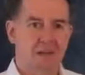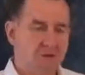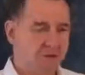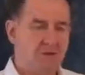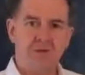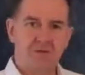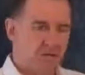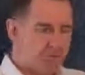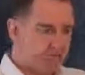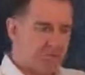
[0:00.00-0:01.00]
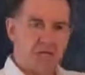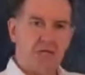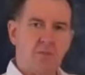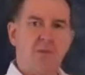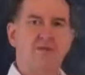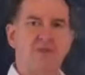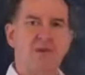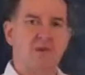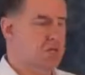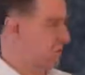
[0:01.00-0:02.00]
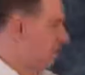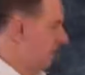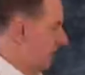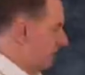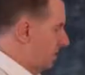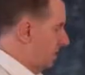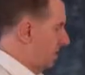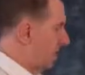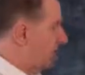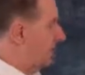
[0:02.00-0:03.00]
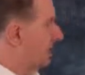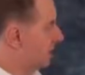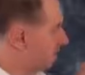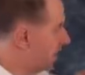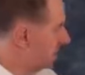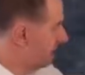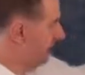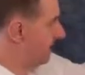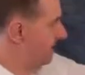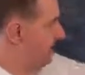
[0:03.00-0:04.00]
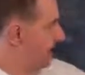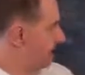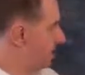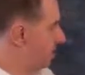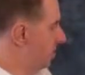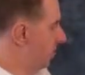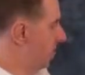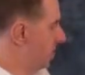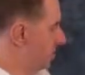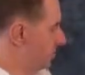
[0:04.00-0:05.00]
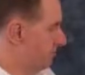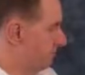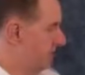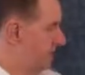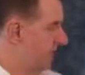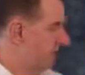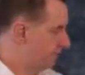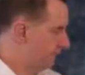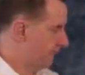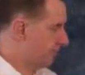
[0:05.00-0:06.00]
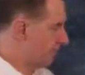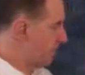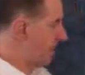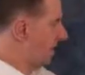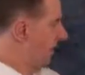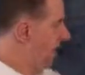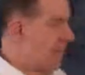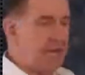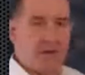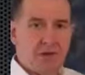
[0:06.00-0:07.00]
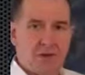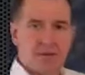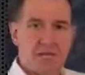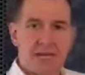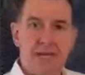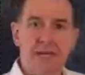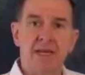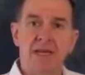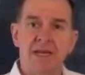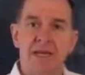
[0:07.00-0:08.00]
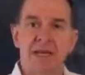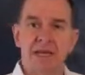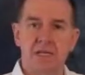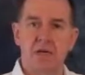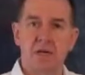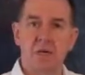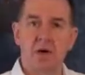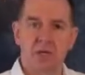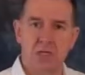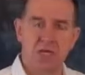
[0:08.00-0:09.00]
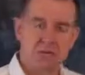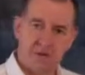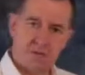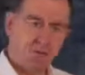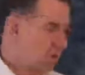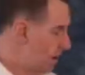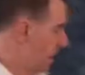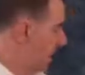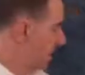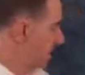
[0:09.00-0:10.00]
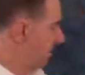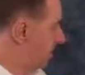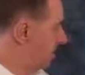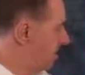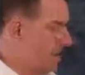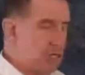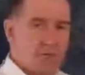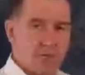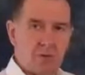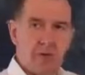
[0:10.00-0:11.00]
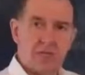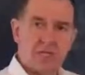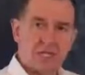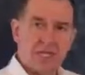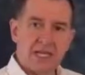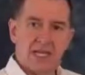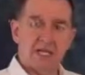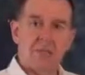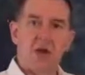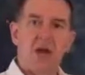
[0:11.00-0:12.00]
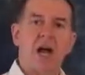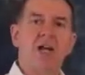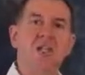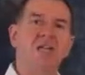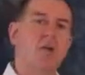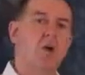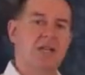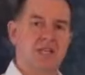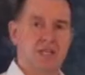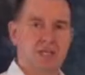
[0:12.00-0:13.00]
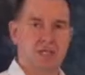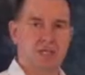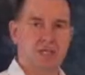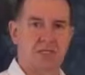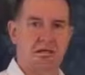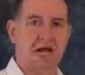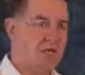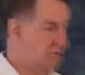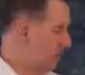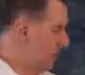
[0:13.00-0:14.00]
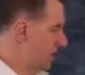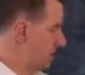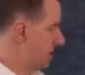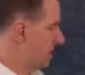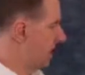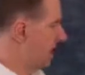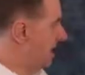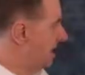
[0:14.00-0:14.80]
that you've got this singular point of focus to work out what is there. So we stay connected to the box. Okay. Now, how do you stay connected to the box? Very important. So you stay connected by asking questions. Ask questions.